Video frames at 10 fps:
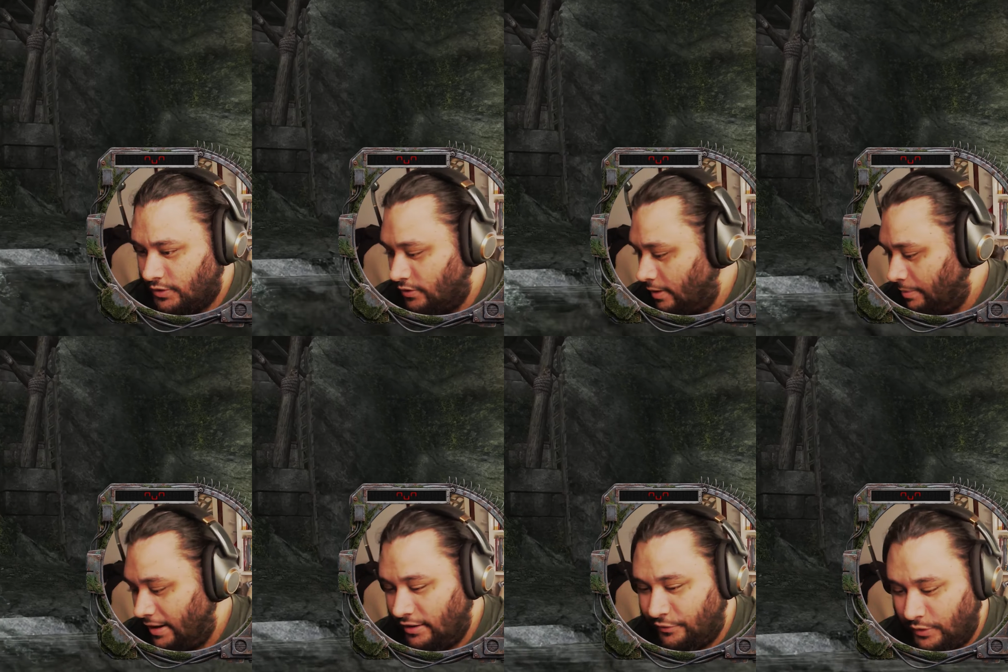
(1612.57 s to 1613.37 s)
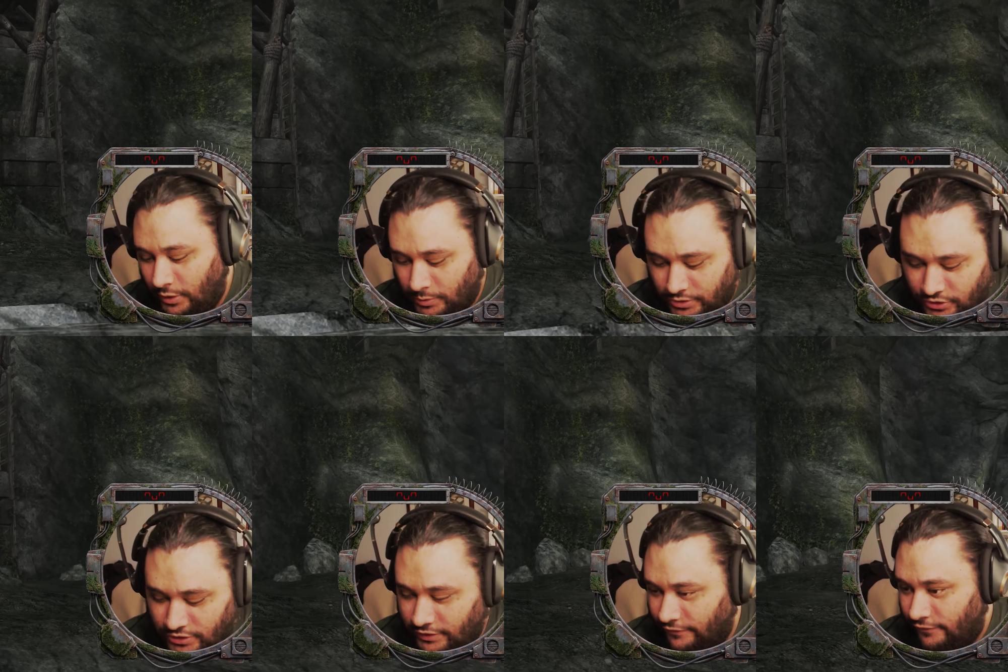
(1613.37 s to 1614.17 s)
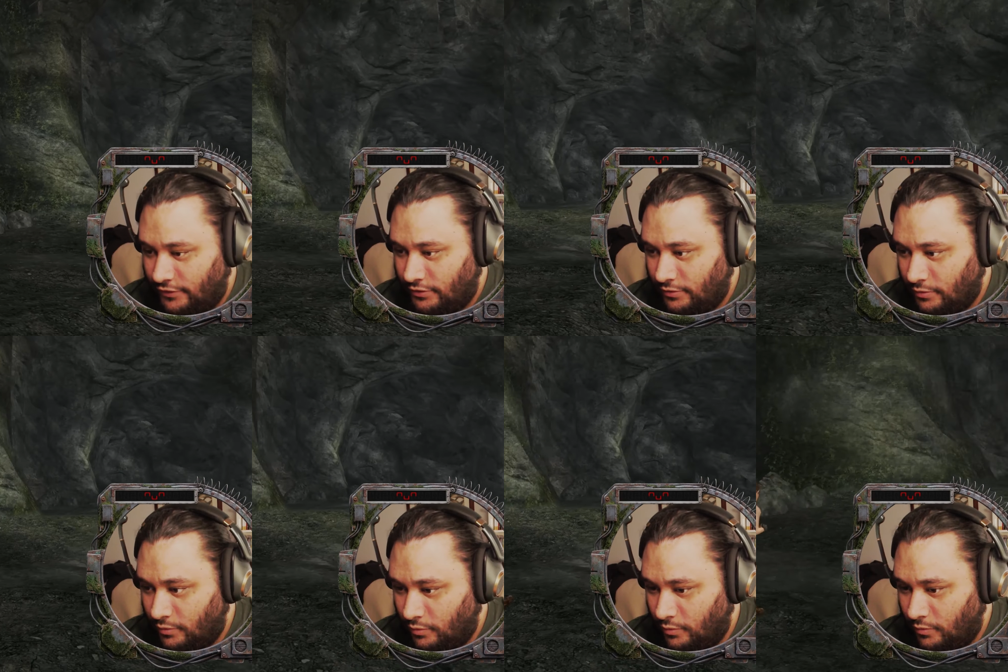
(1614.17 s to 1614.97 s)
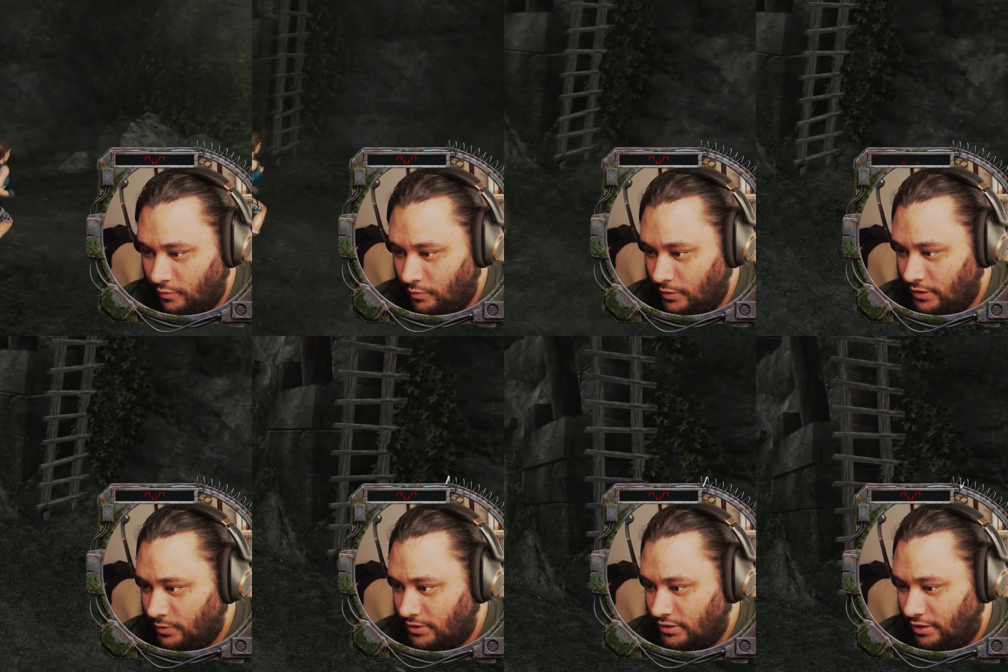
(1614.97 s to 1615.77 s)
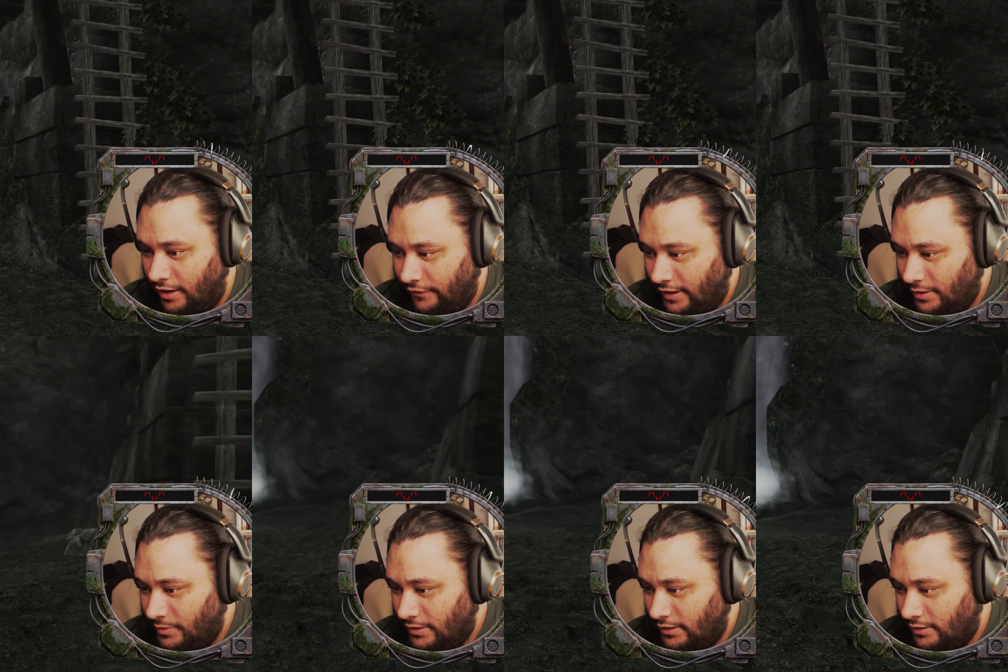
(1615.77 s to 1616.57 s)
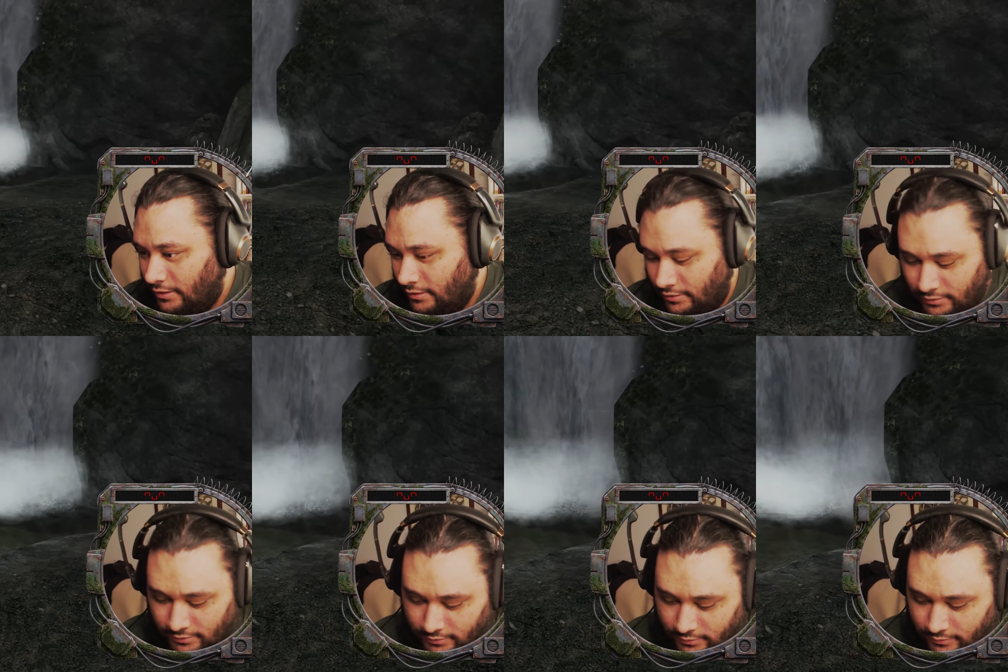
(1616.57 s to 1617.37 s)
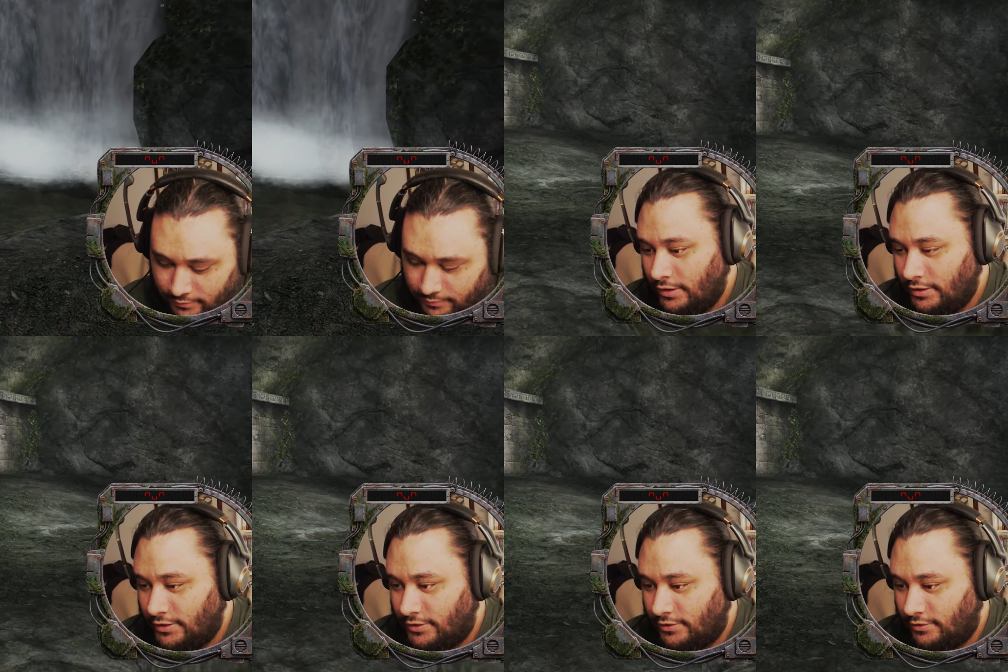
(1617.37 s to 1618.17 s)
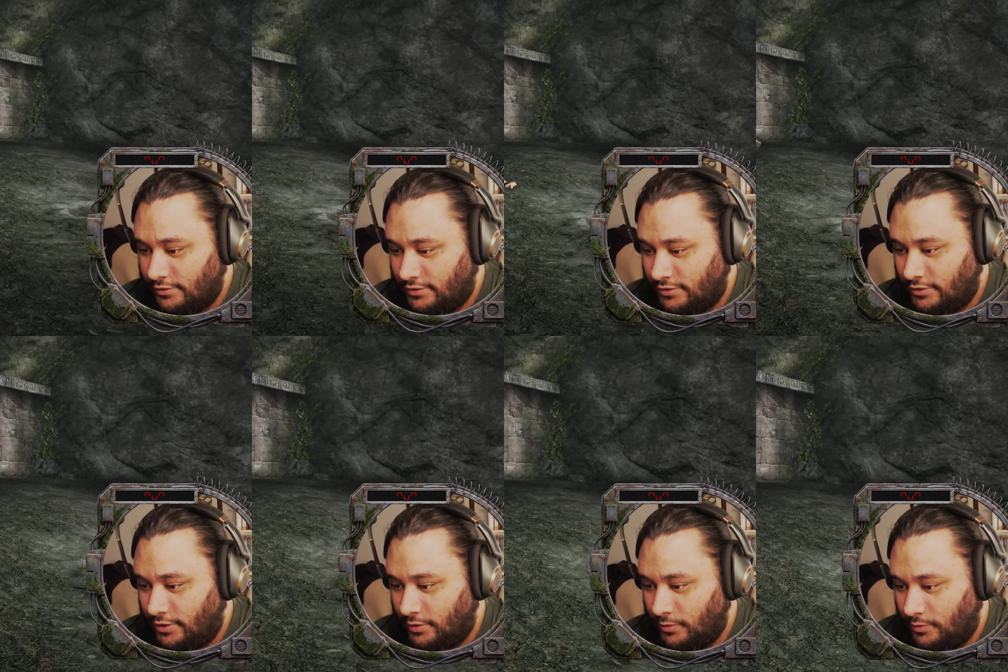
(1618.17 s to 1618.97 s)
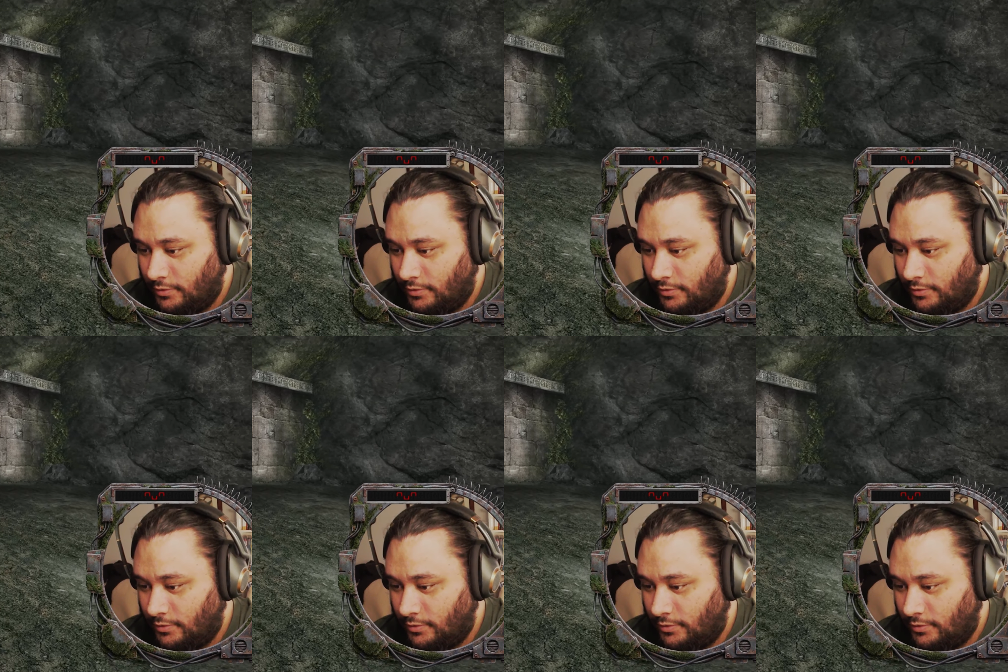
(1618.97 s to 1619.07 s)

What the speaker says: Oh, sorry, apparently if we hold shift, we do a dive. How do we... circle?